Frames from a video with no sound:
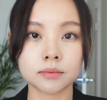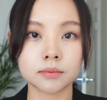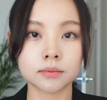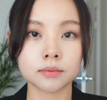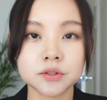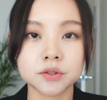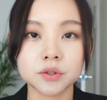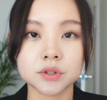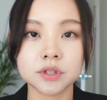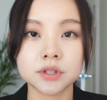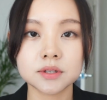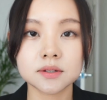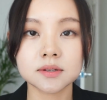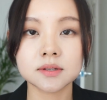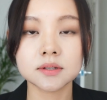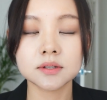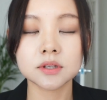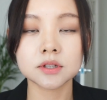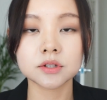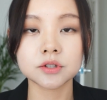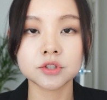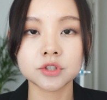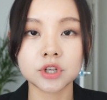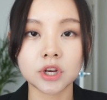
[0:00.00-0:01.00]
So this
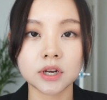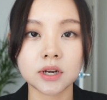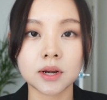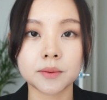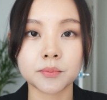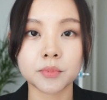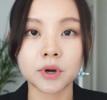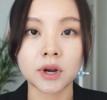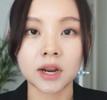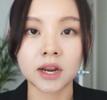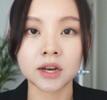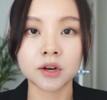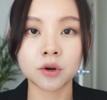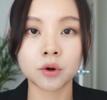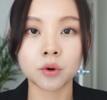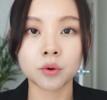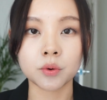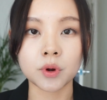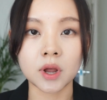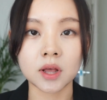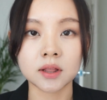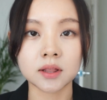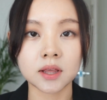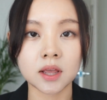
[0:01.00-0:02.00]
is shade number 8,
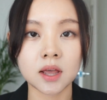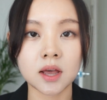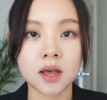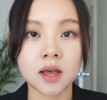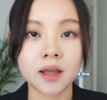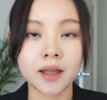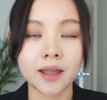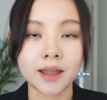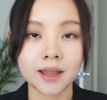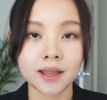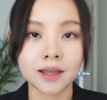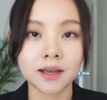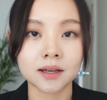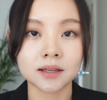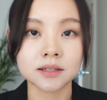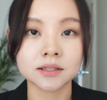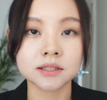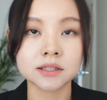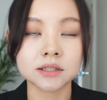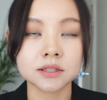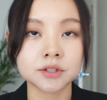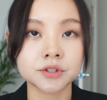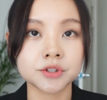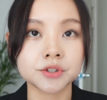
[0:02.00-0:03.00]
Coralia, and
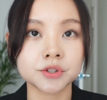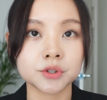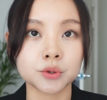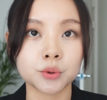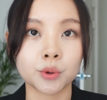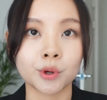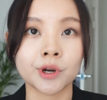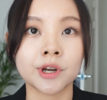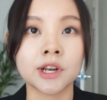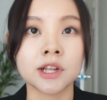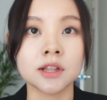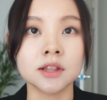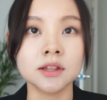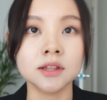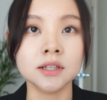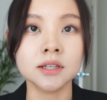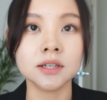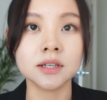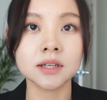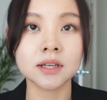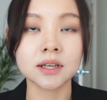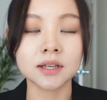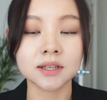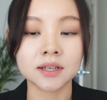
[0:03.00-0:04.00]
this is a gradient
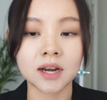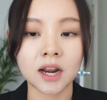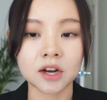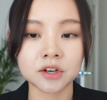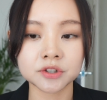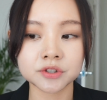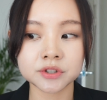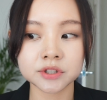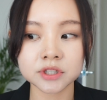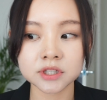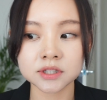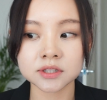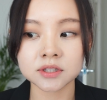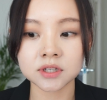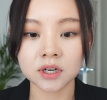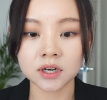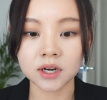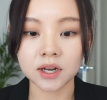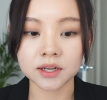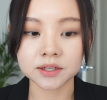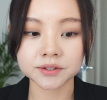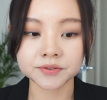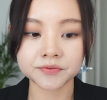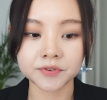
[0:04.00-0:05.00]
look. It actually is not
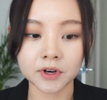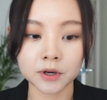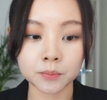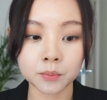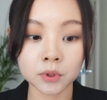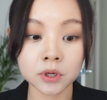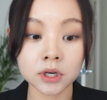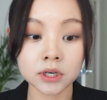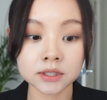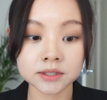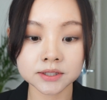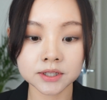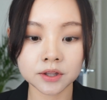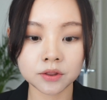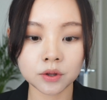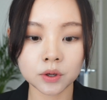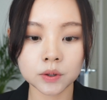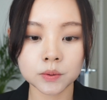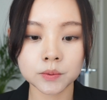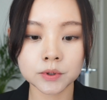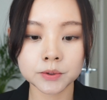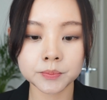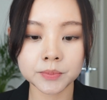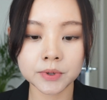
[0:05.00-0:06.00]
as vibrant as I
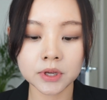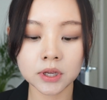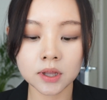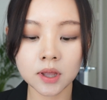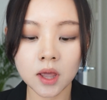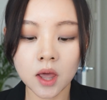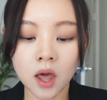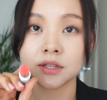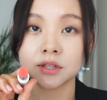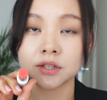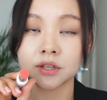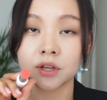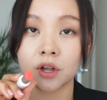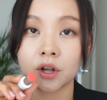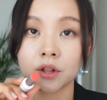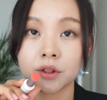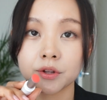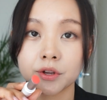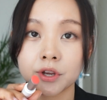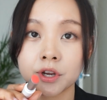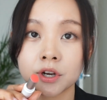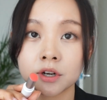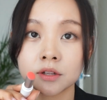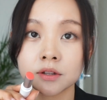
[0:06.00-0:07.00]
thought it would be. The color
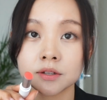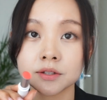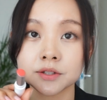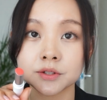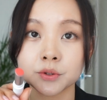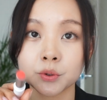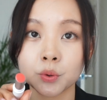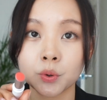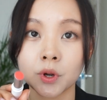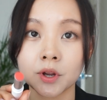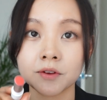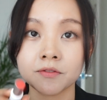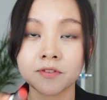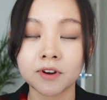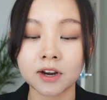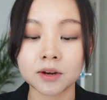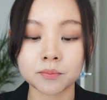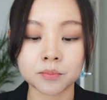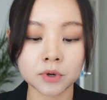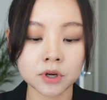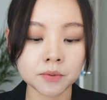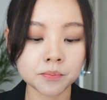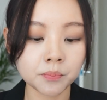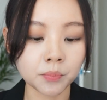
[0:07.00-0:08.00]
here looks quite
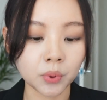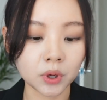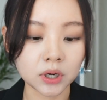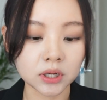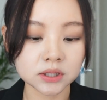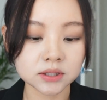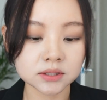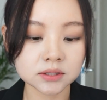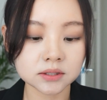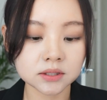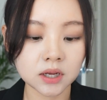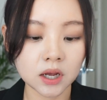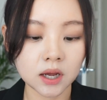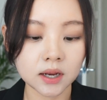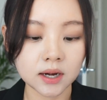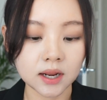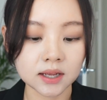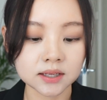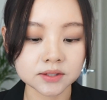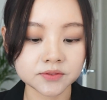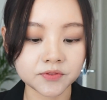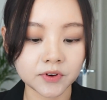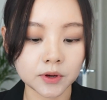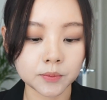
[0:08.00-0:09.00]
vibrant, but it's not
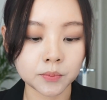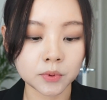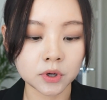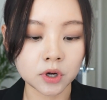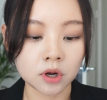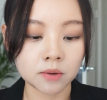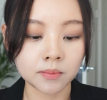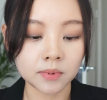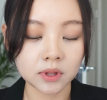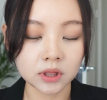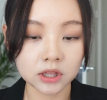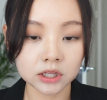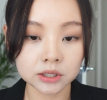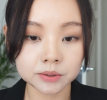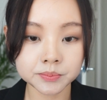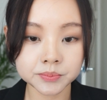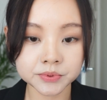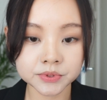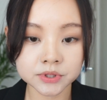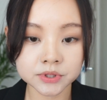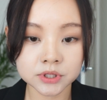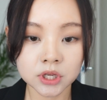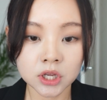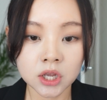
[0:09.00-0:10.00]
as vibrant on my
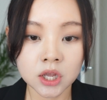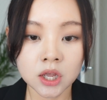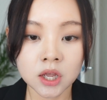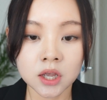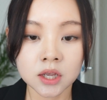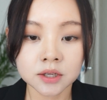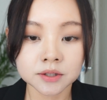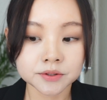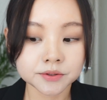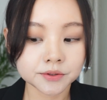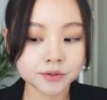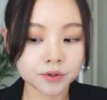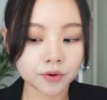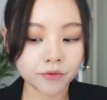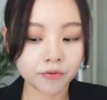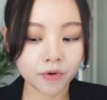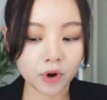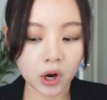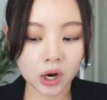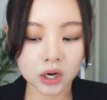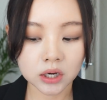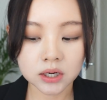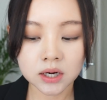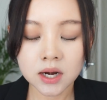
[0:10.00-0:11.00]
lips. So
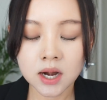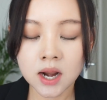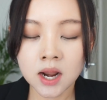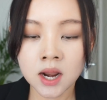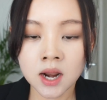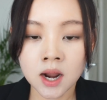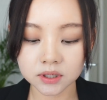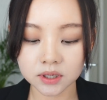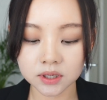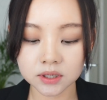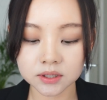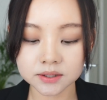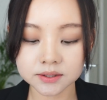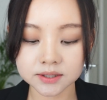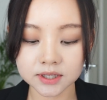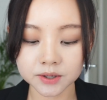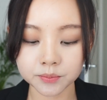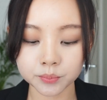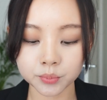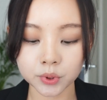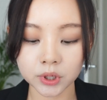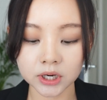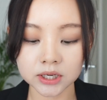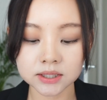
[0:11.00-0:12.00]
far, it is a
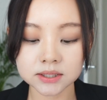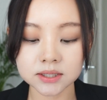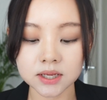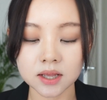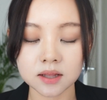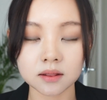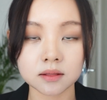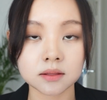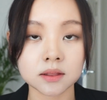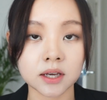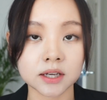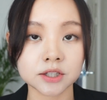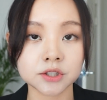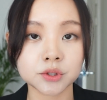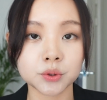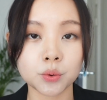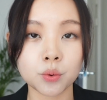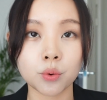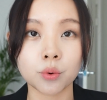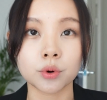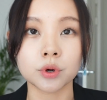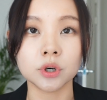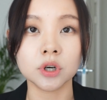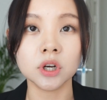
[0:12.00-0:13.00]
bright and light
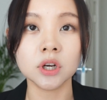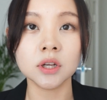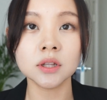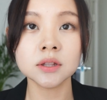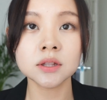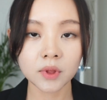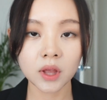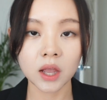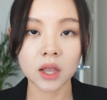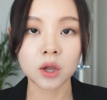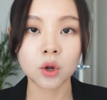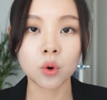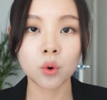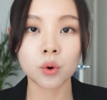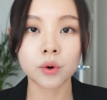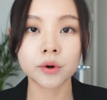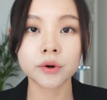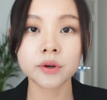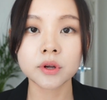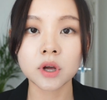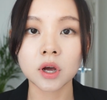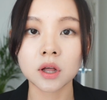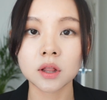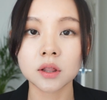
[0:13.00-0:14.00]
coral. A
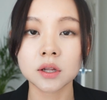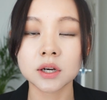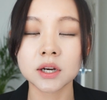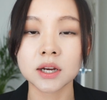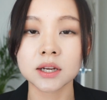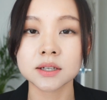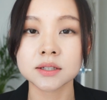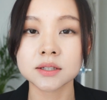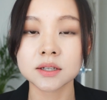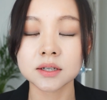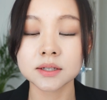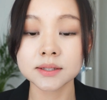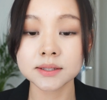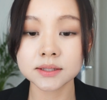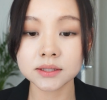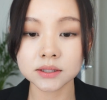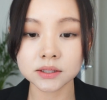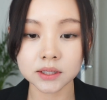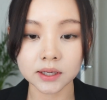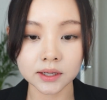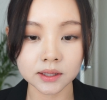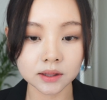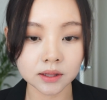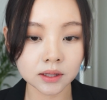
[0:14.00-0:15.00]
coral color, it does
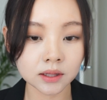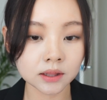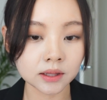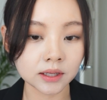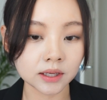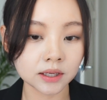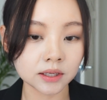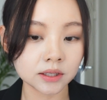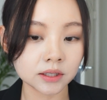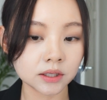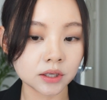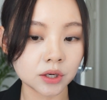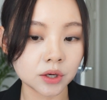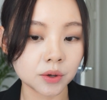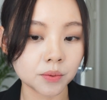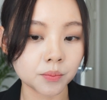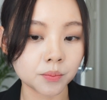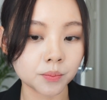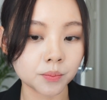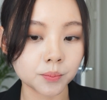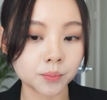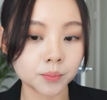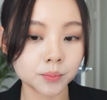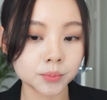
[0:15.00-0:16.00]
slightly lean
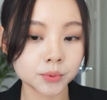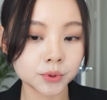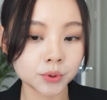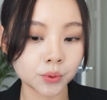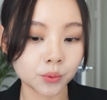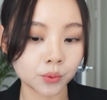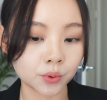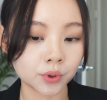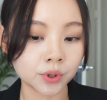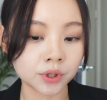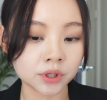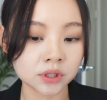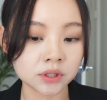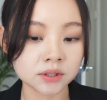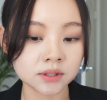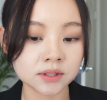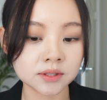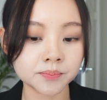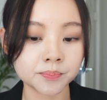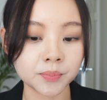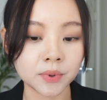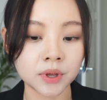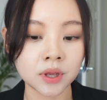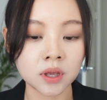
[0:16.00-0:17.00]
towards
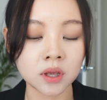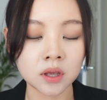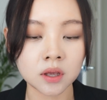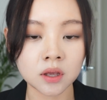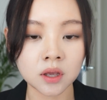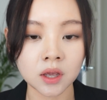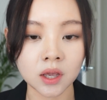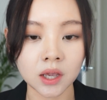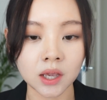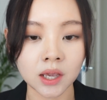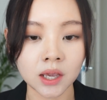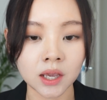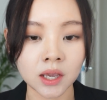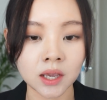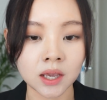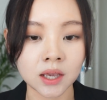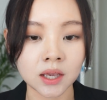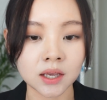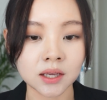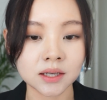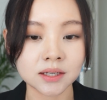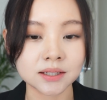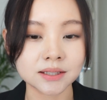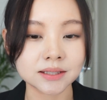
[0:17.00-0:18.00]
being
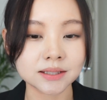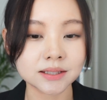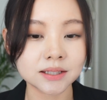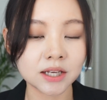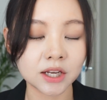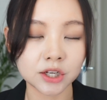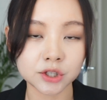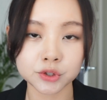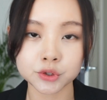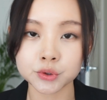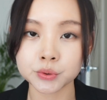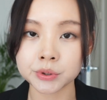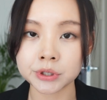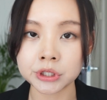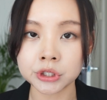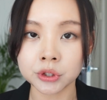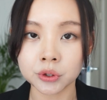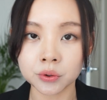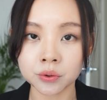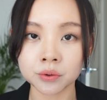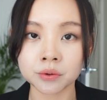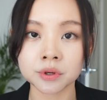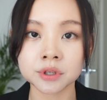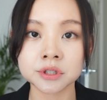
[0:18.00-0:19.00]
a tangerine
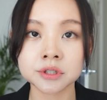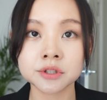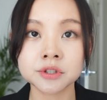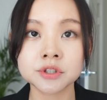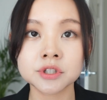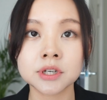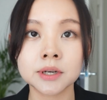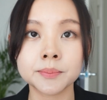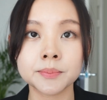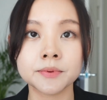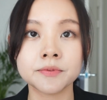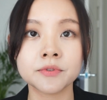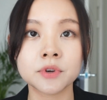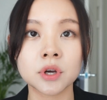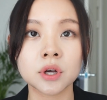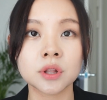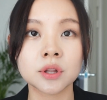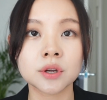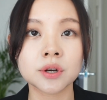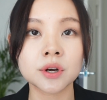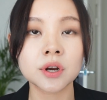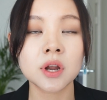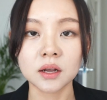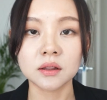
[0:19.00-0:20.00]
orange type of
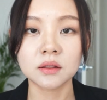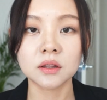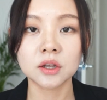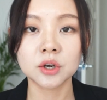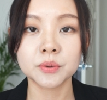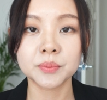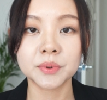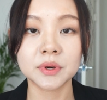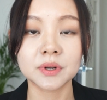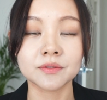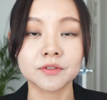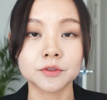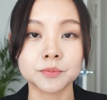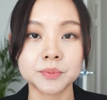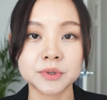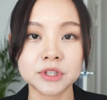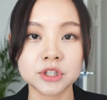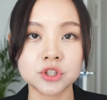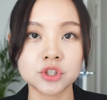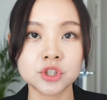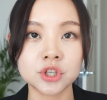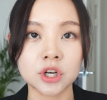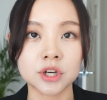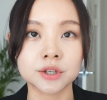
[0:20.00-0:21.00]
color. A little bit of a
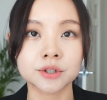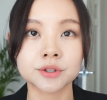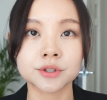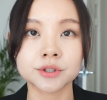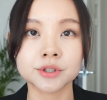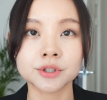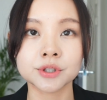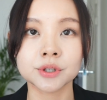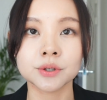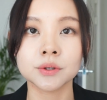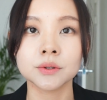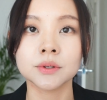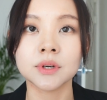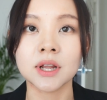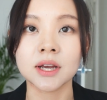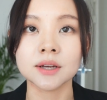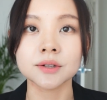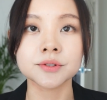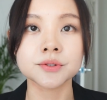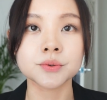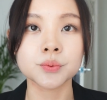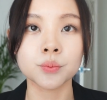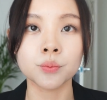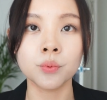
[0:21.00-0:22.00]
peachy undertone
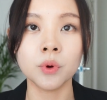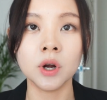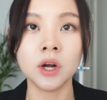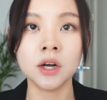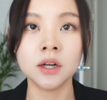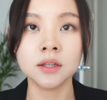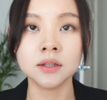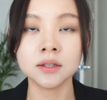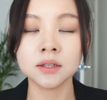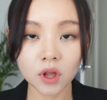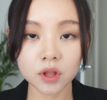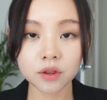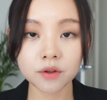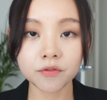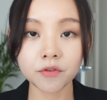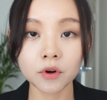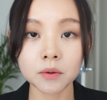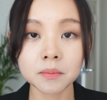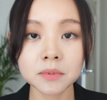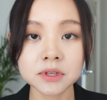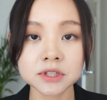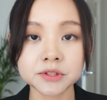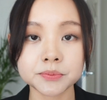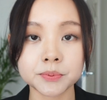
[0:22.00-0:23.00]
as well. The
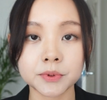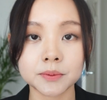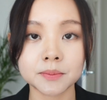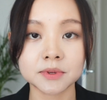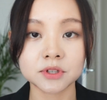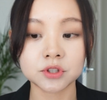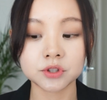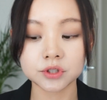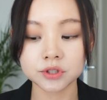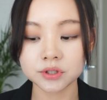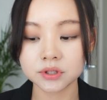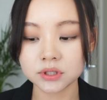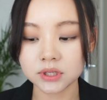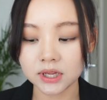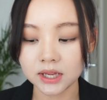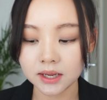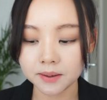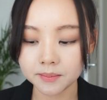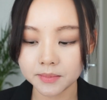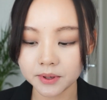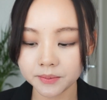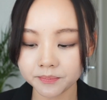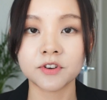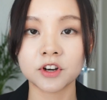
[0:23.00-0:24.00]
formula is pretty much the
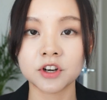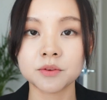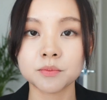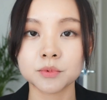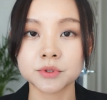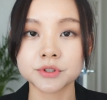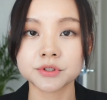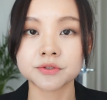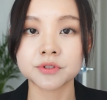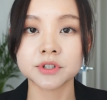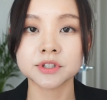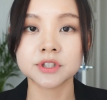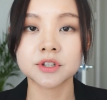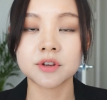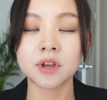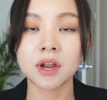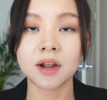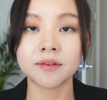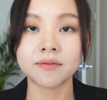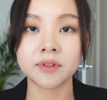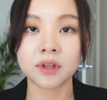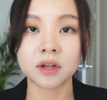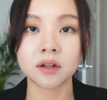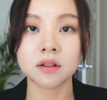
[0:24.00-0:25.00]
same. Very moisturizing, you
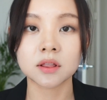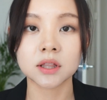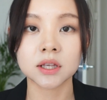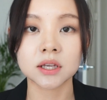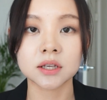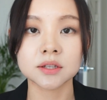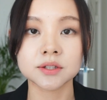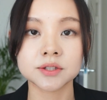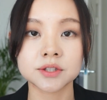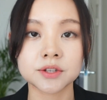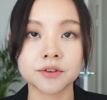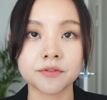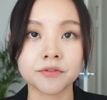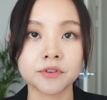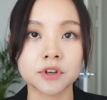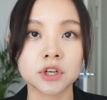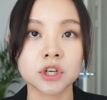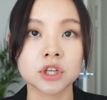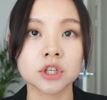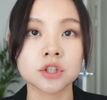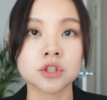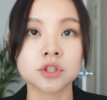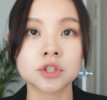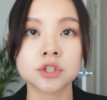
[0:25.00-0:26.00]
have that glazed
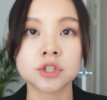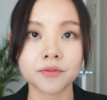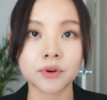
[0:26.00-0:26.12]
finish.